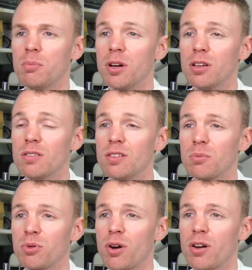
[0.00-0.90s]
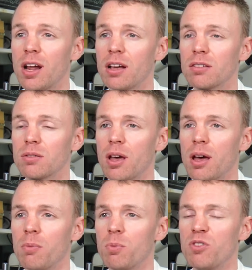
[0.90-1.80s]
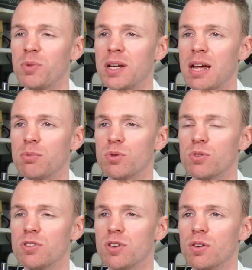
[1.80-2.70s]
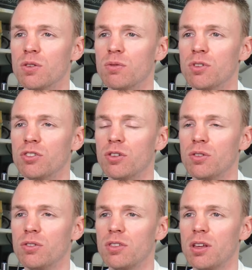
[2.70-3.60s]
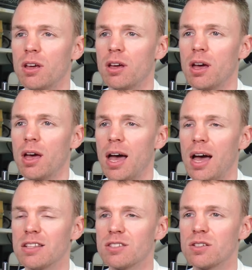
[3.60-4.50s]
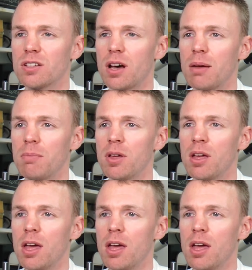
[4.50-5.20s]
By using Pronex, we've been able to reduce the hands-on time,